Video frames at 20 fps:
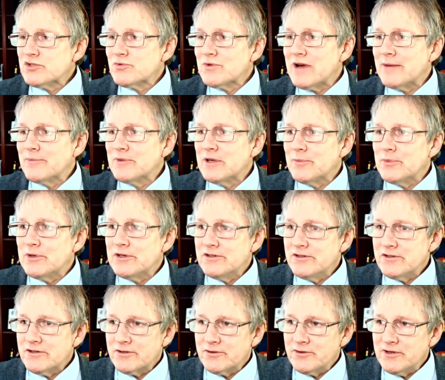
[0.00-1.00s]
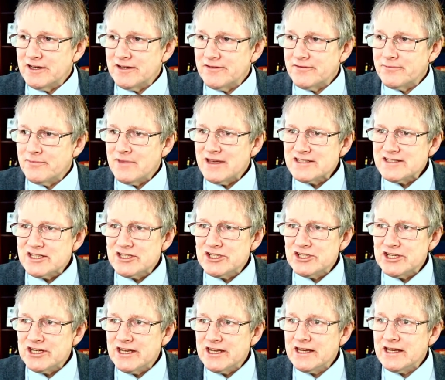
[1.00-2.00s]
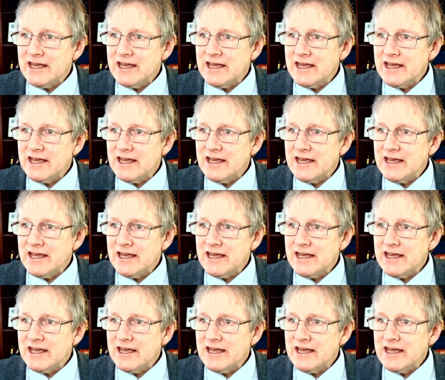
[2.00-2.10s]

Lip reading: wrapped up into your creative messaging,